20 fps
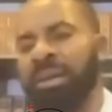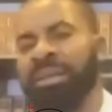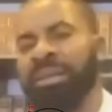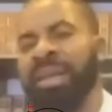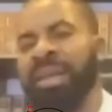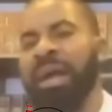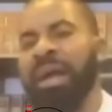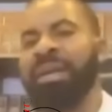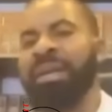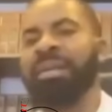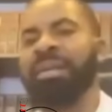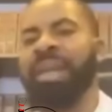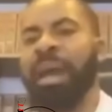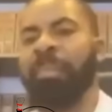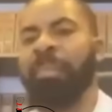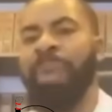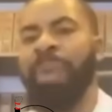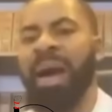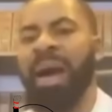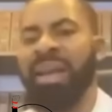They
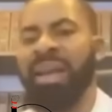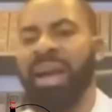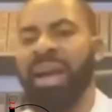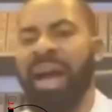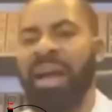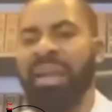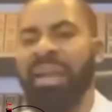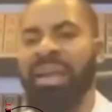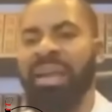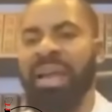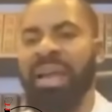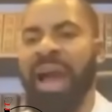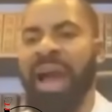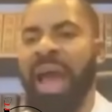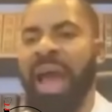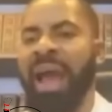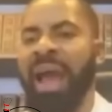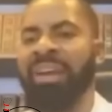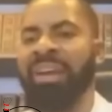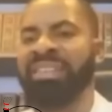are back at the
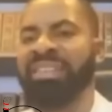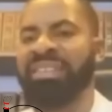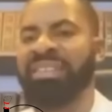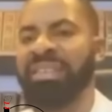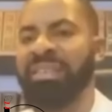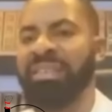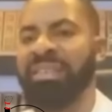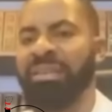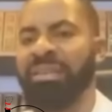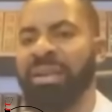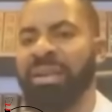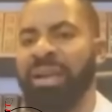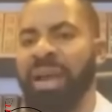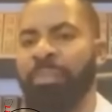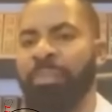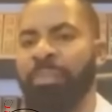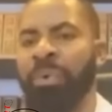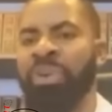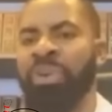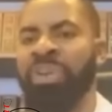
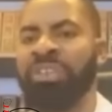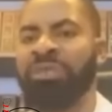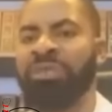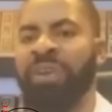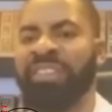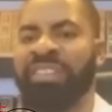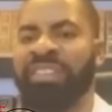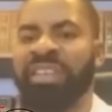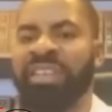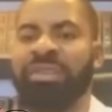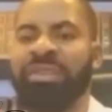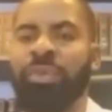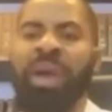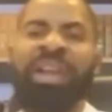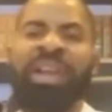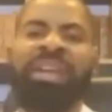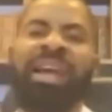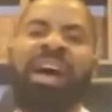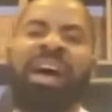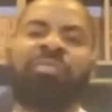IRT police facility
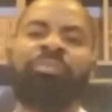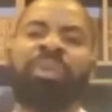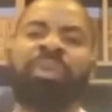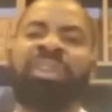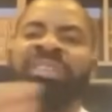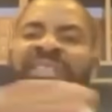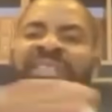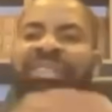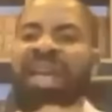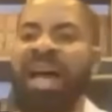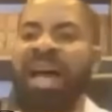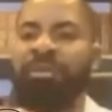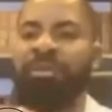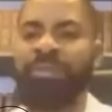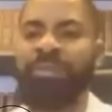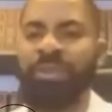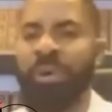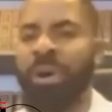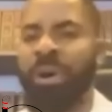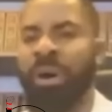where they have been
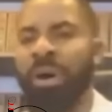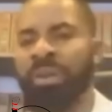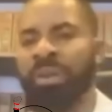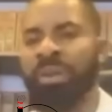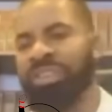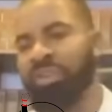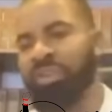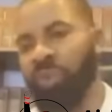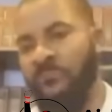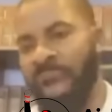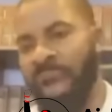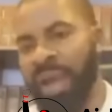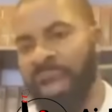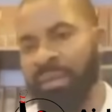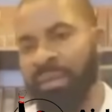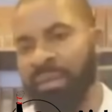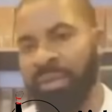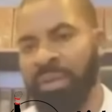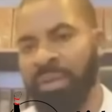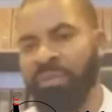starved all this
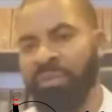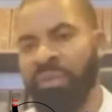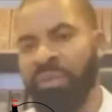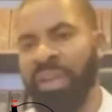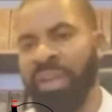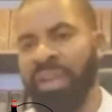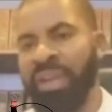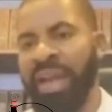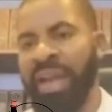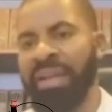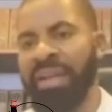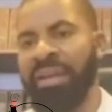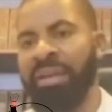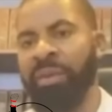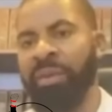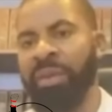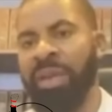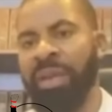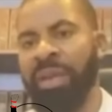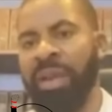while for
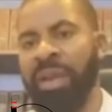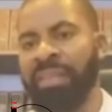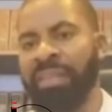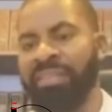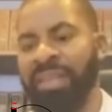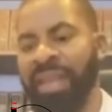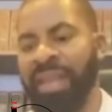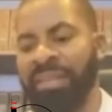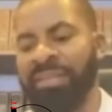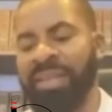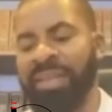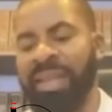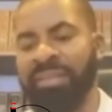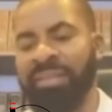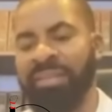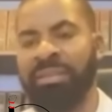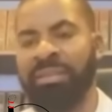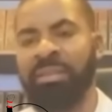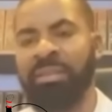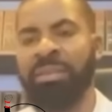the last
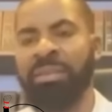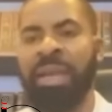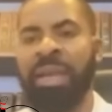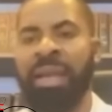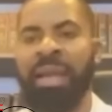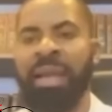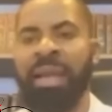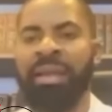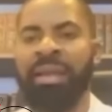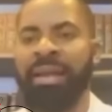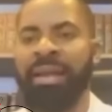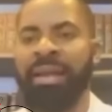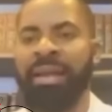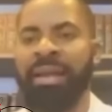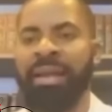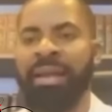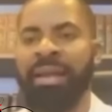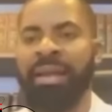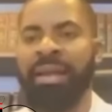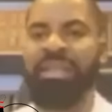
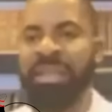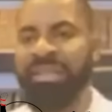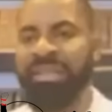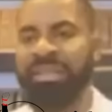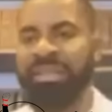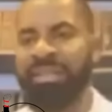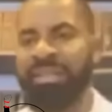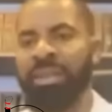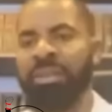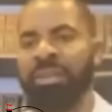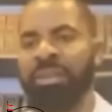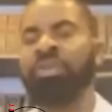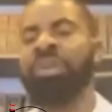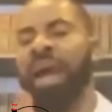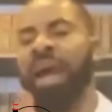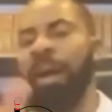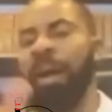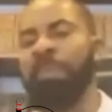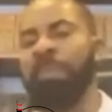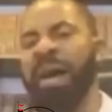93 days. So
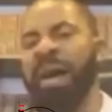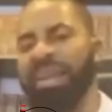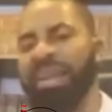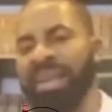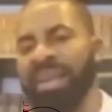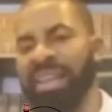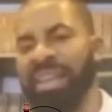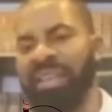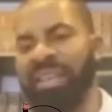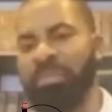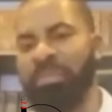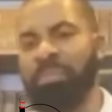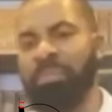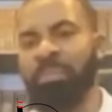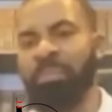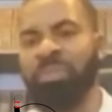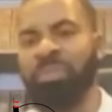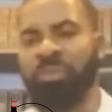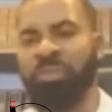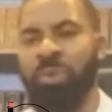they are back in that
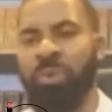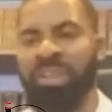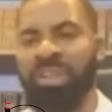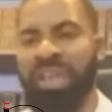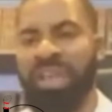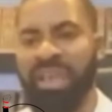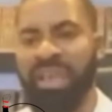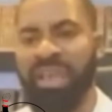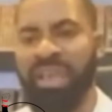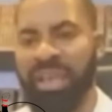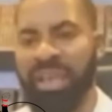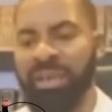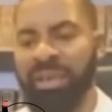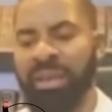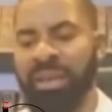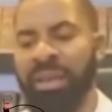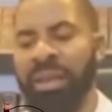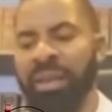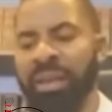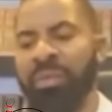same spot again.
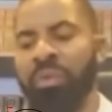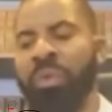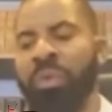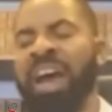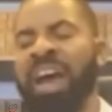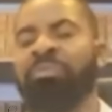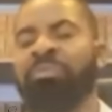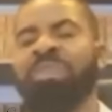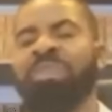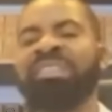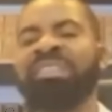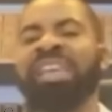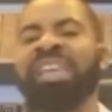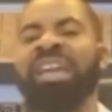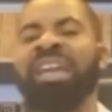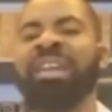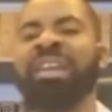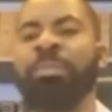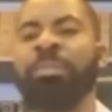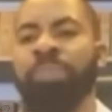We have been
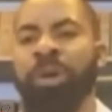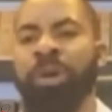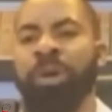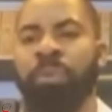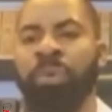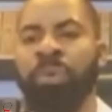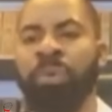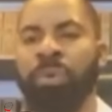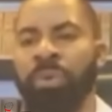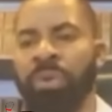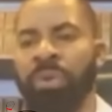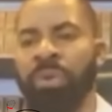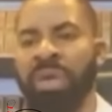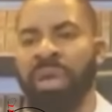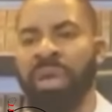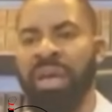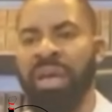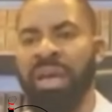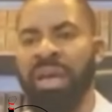sending people